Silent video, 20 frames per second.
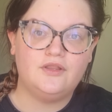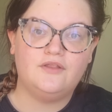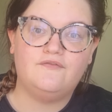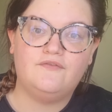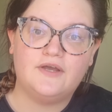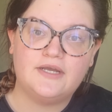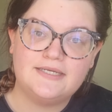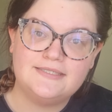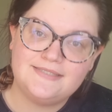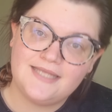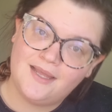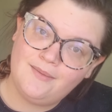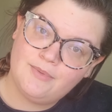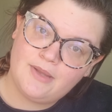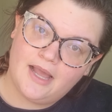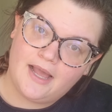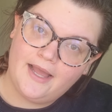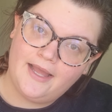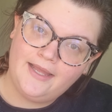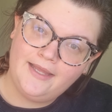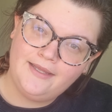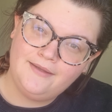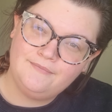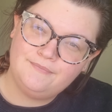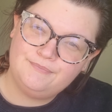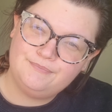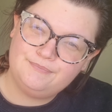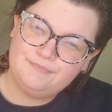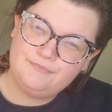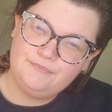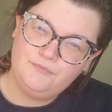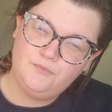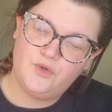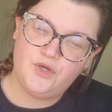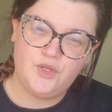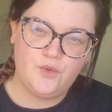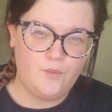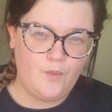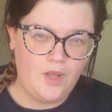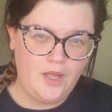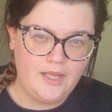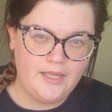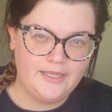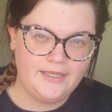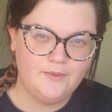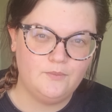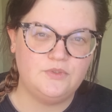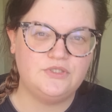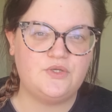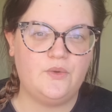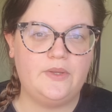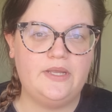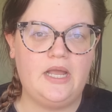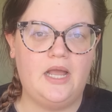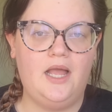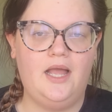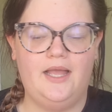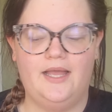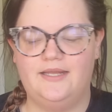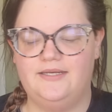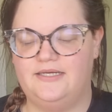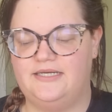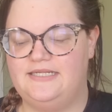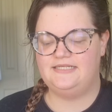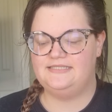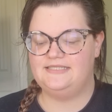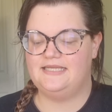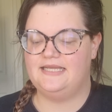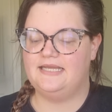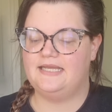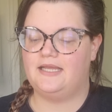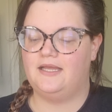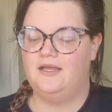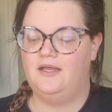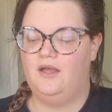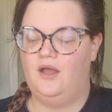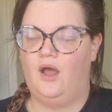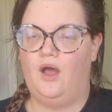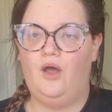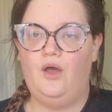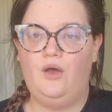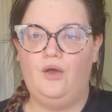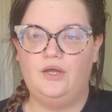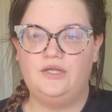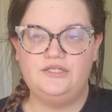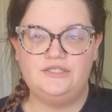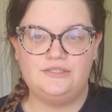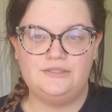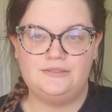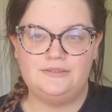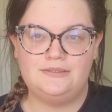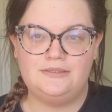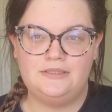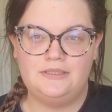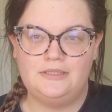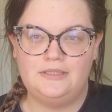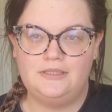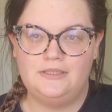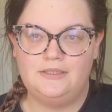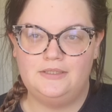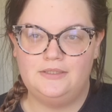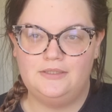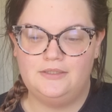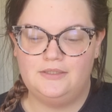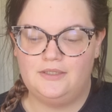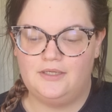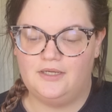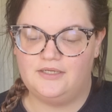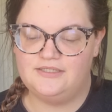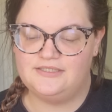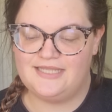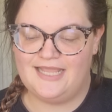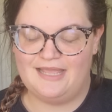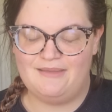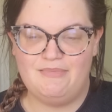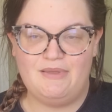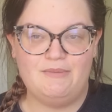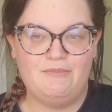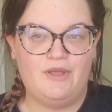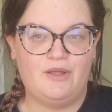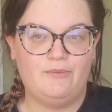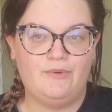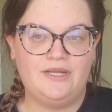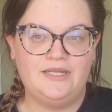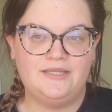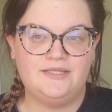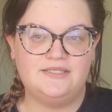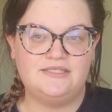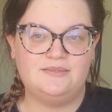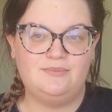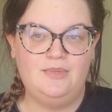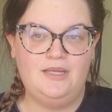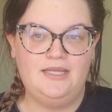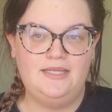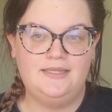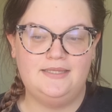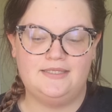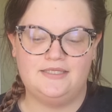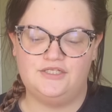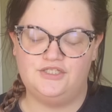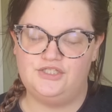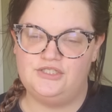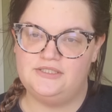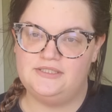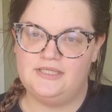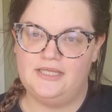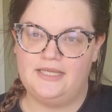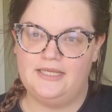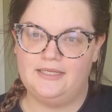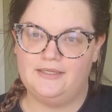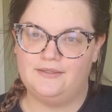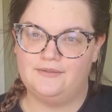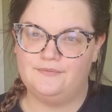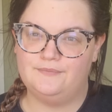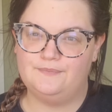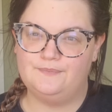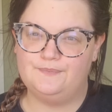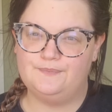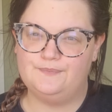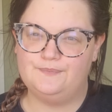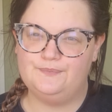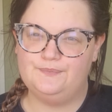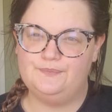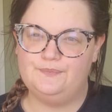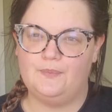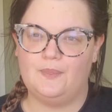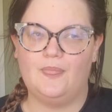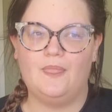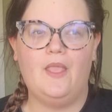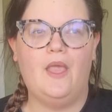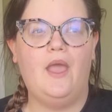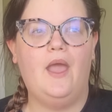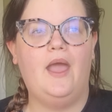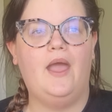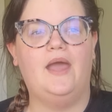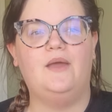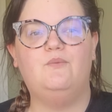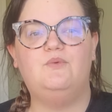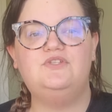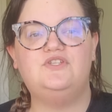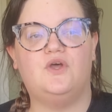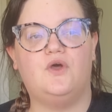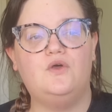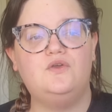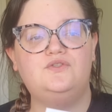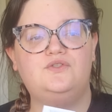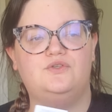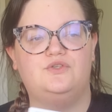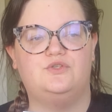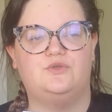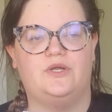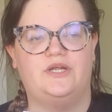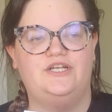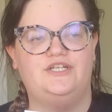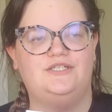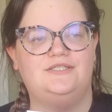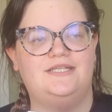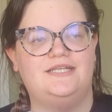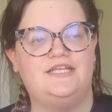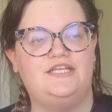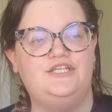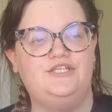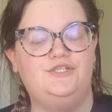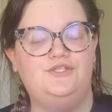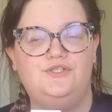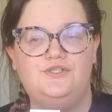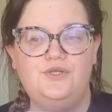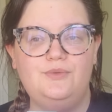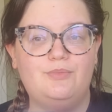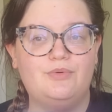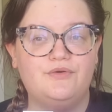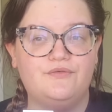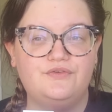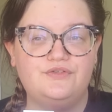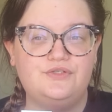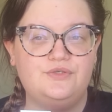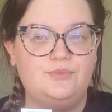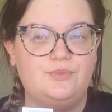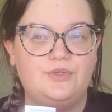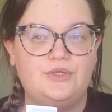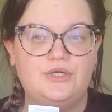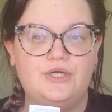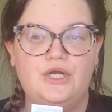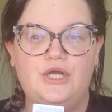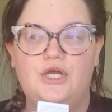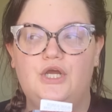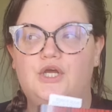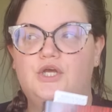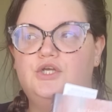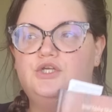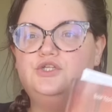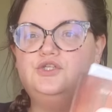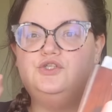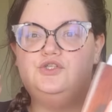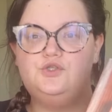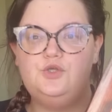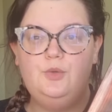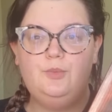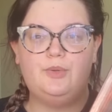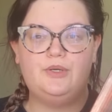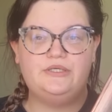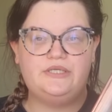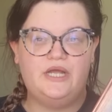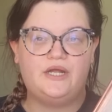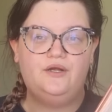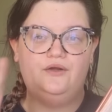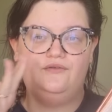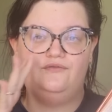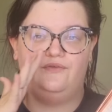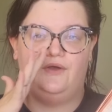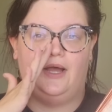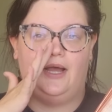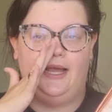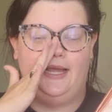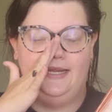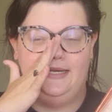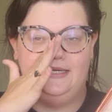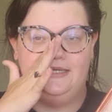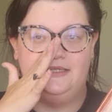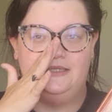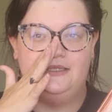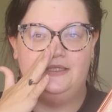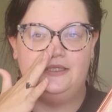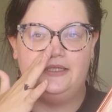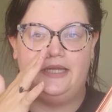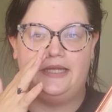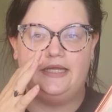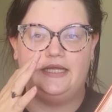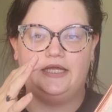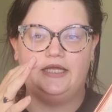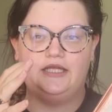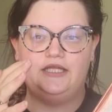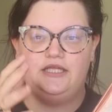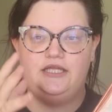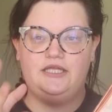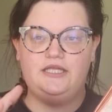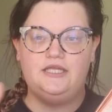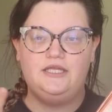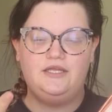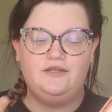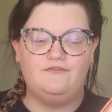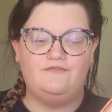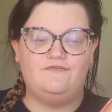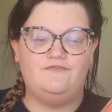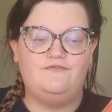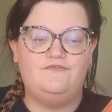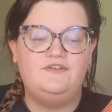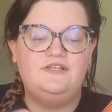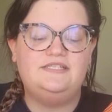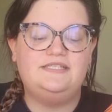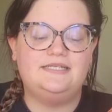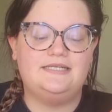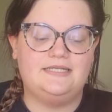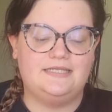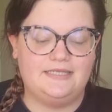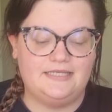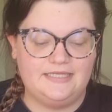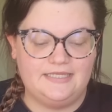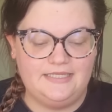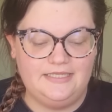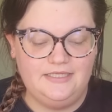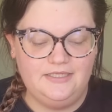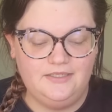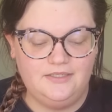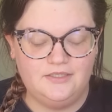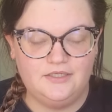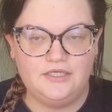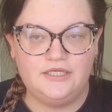the fuck is up, guy? Hmm? What do you want? What's going on? And he's like, oh, I just, I just can't pay my rent this month. And she's like, hmm. and what's also strange is like, he's super, super super terrified. Like, he physically